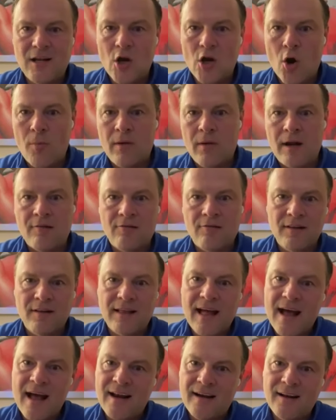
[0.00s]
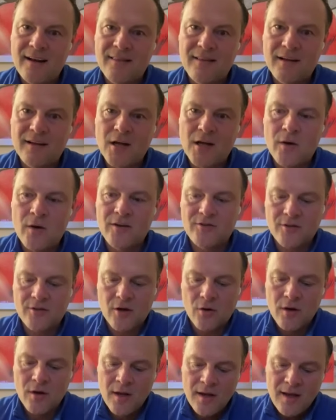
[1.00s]
And nobody really had anything going.
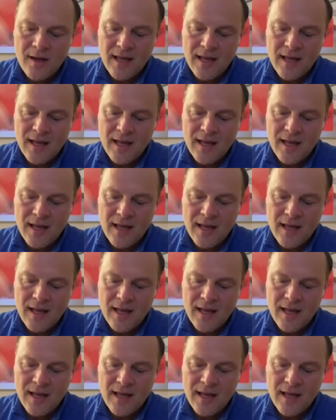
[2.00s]
So